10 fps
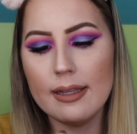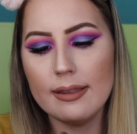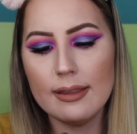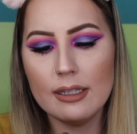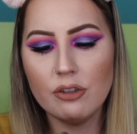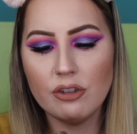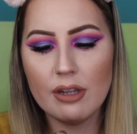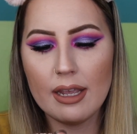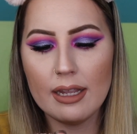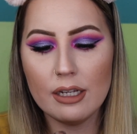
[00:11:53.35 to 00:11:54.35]
in the
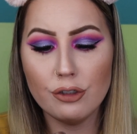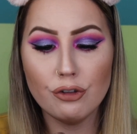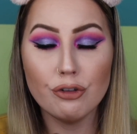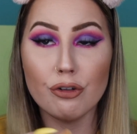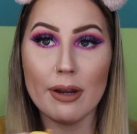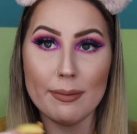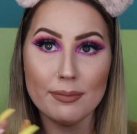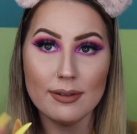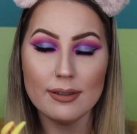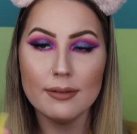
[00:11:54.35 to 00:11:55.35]
shade
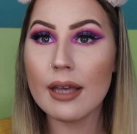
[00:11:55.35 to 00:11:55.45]
Stripped.